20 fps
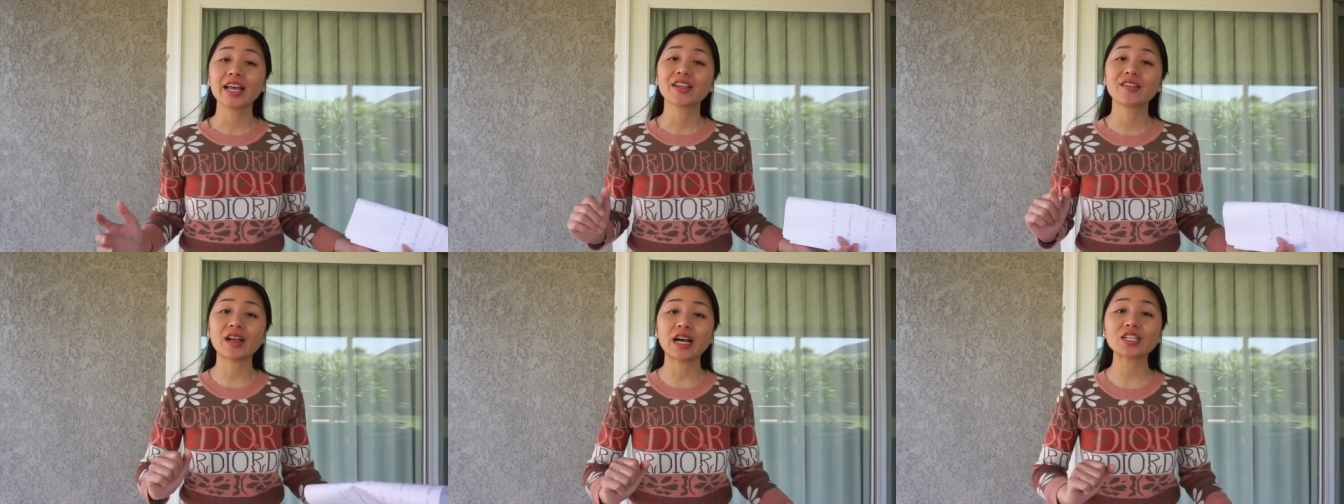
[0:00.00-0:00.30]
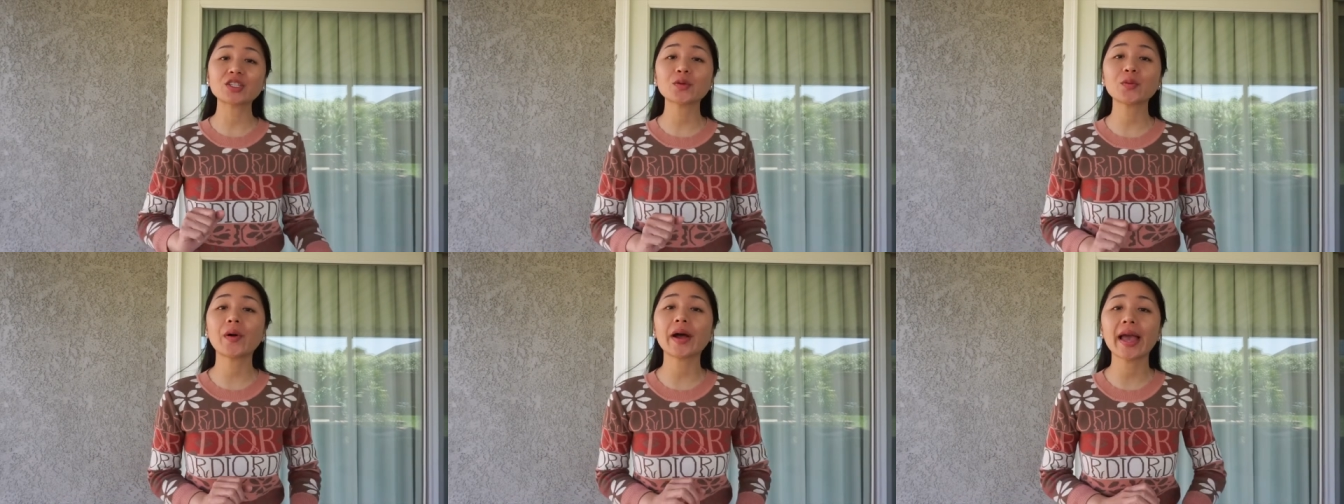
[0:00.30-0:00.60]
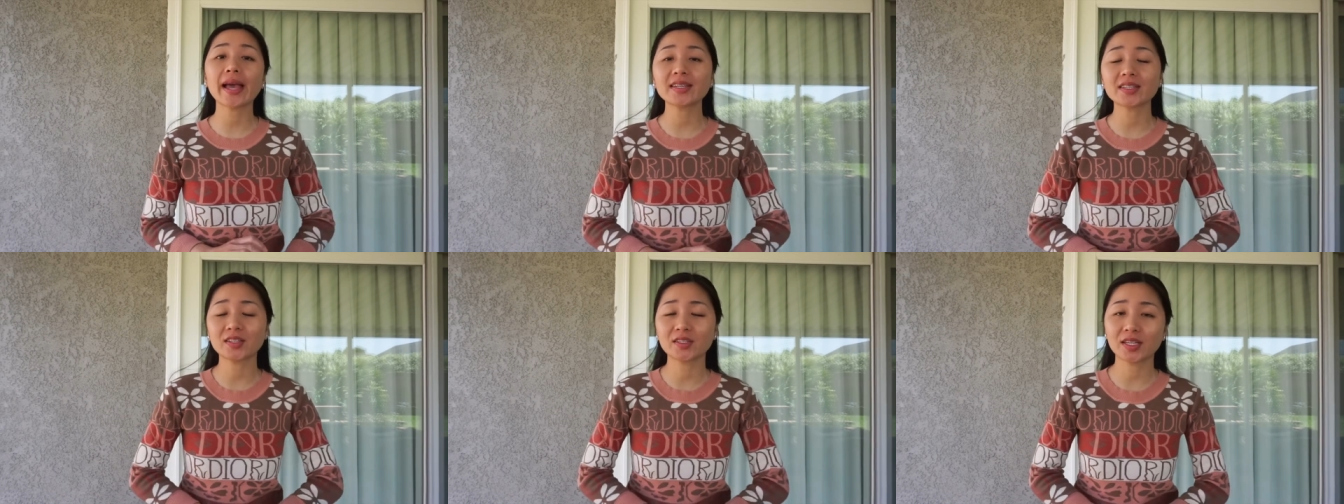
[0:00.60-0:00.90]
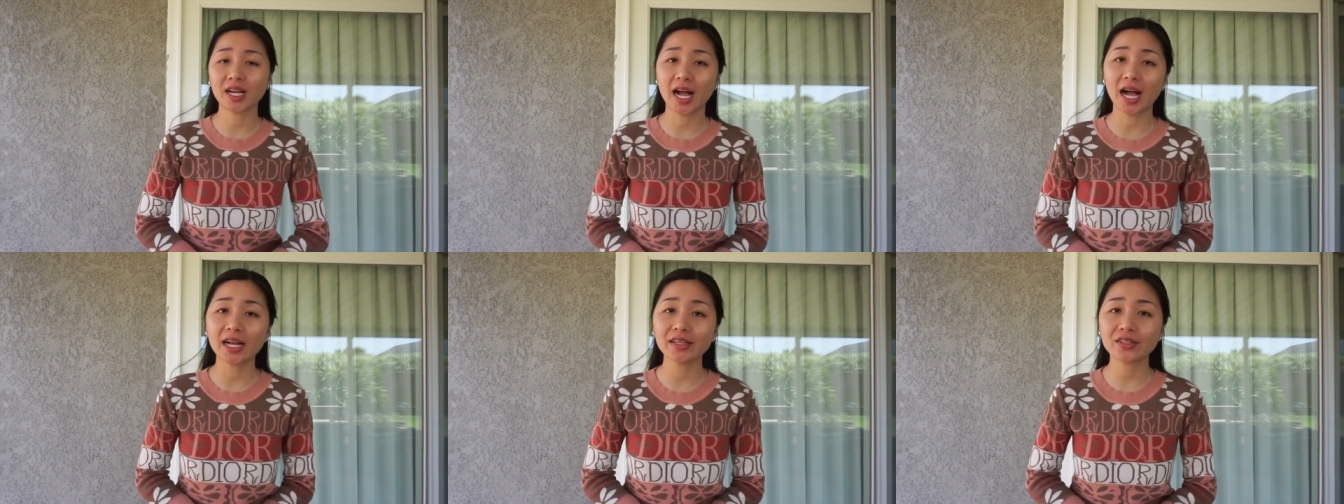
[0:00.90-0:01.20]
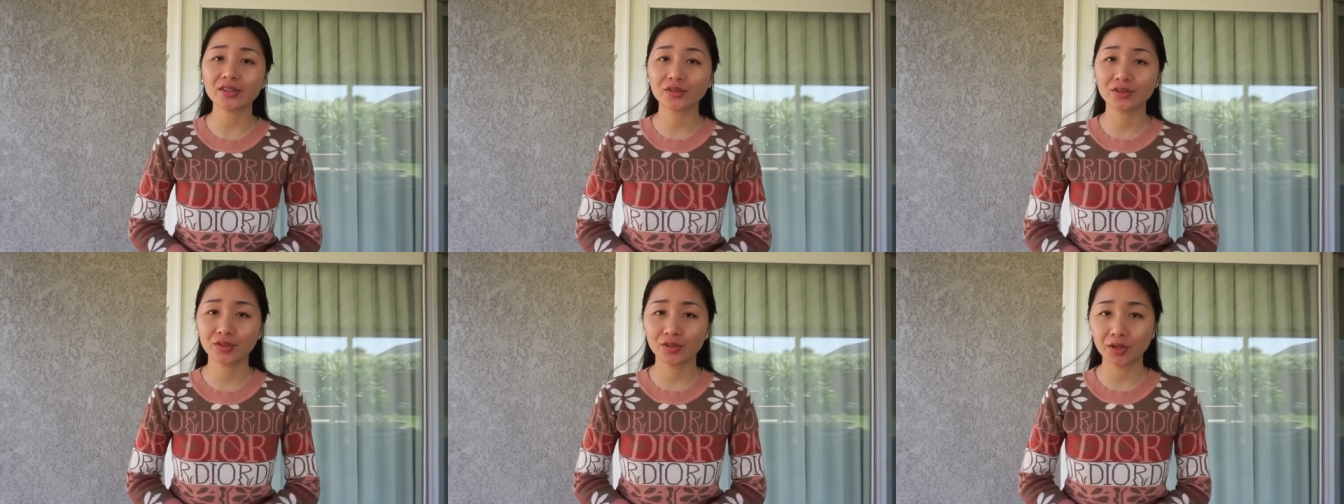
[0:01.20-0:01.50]
That's why I
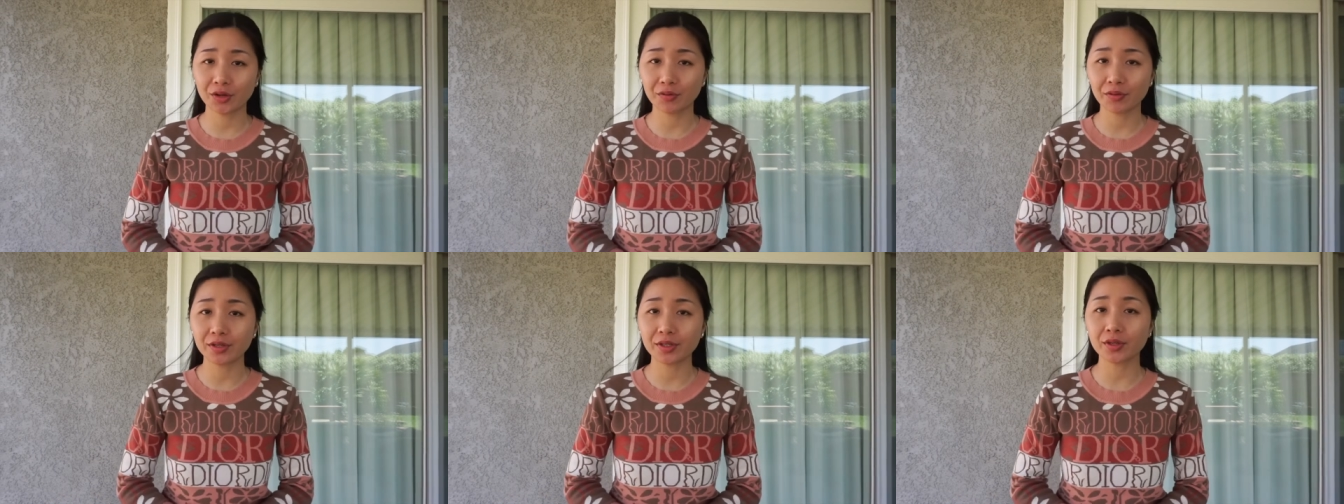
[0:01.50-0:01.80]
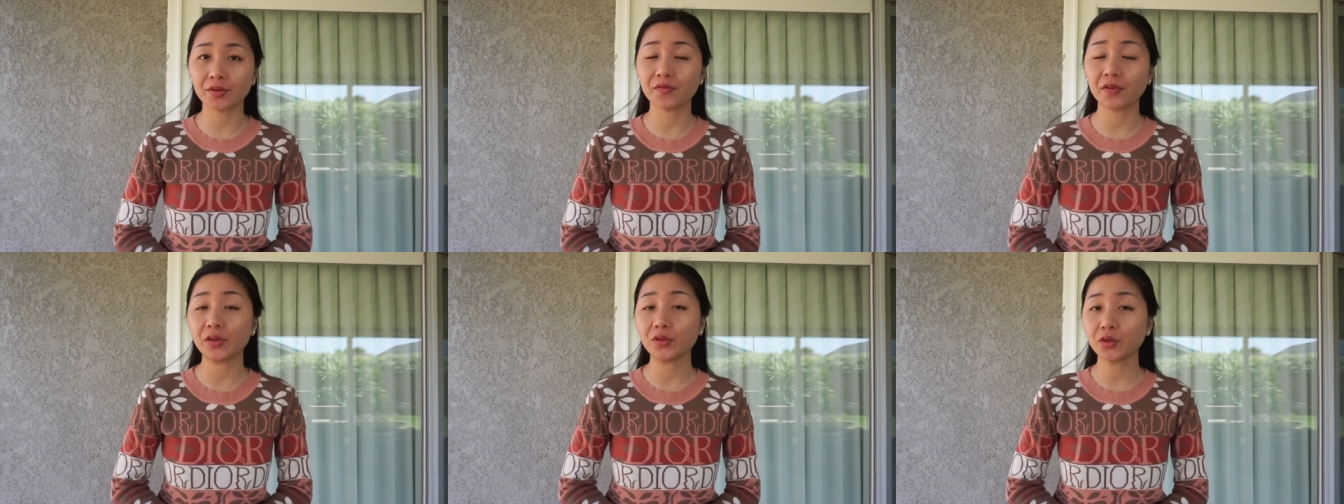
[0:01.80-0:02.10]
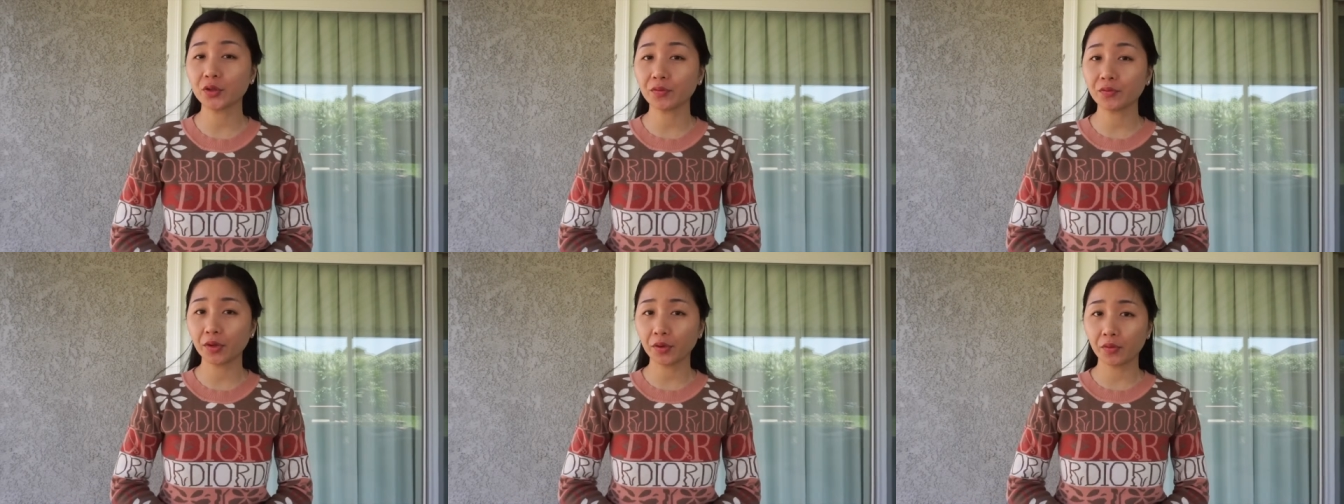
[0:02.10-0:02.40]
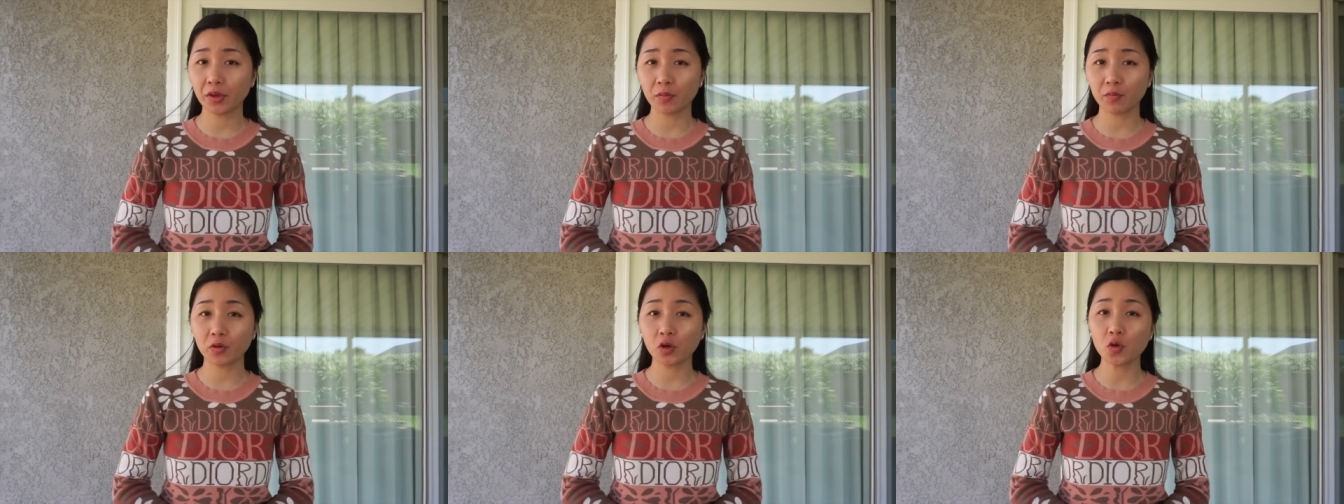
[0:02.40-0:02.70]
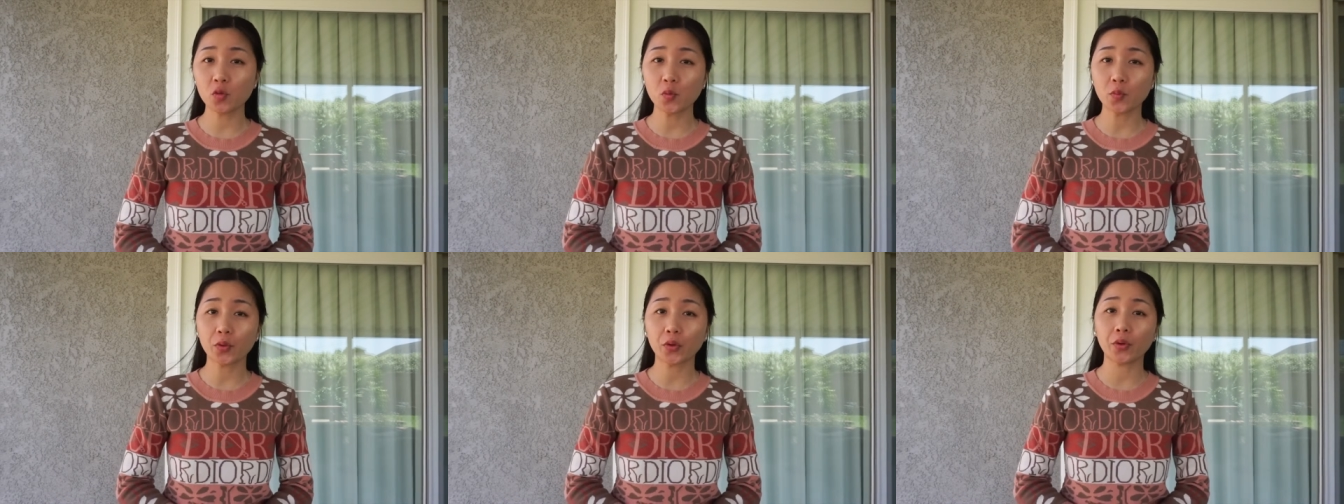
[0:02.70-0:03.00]
start a series of interviewing
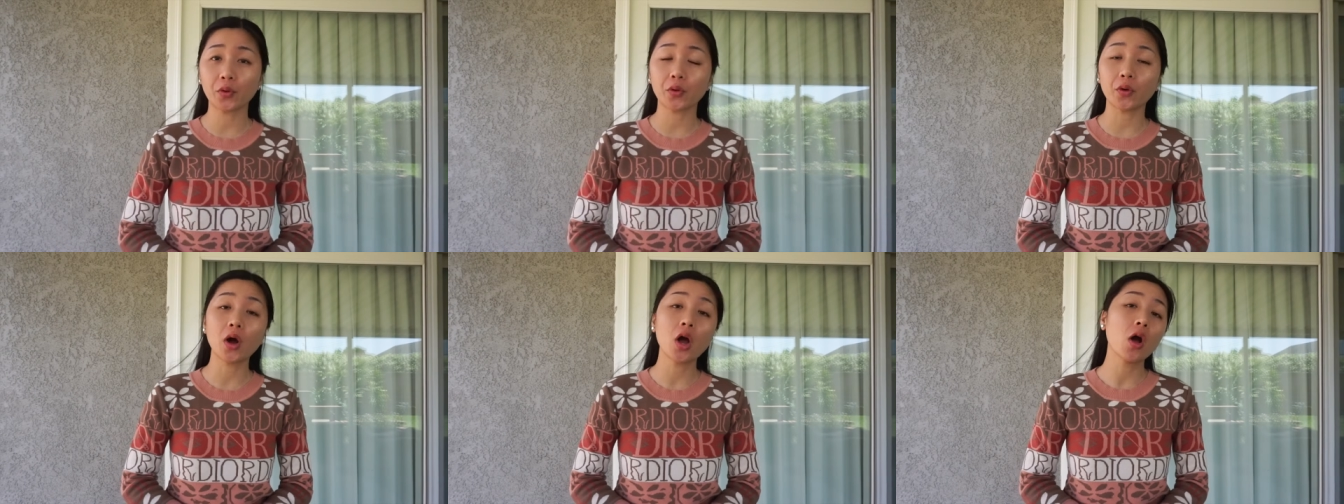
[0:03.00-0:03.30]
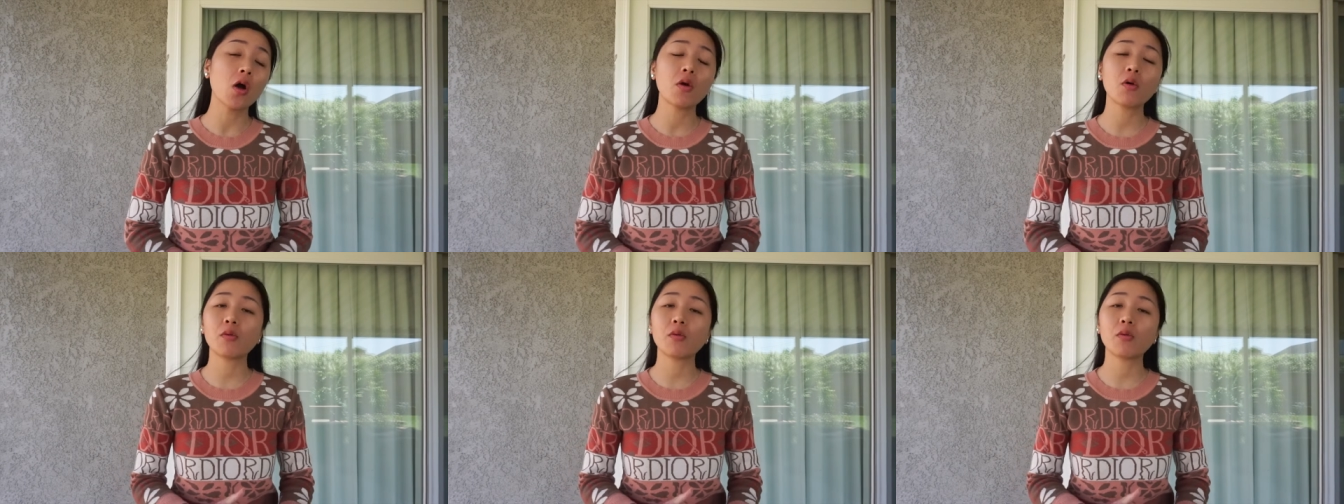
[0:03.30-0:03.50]
people